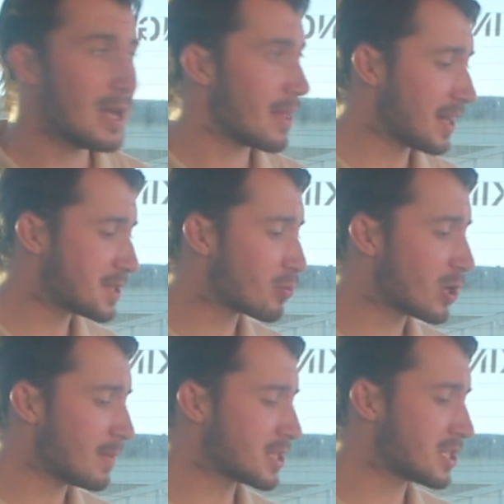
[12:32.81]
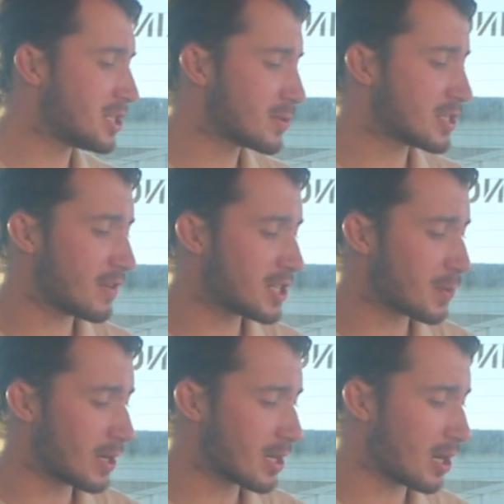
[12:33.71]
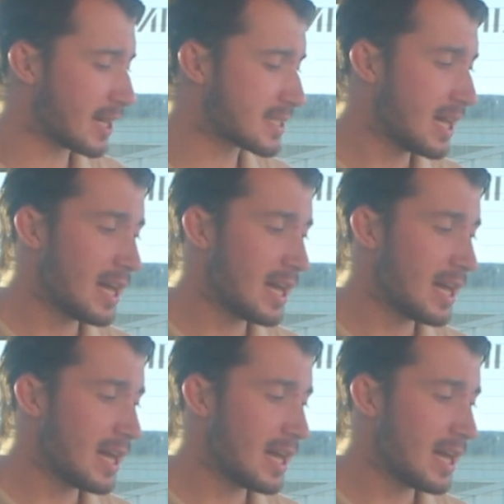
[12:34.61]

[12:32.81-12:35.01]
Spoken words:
That is pretty much going to do us for this one, guys.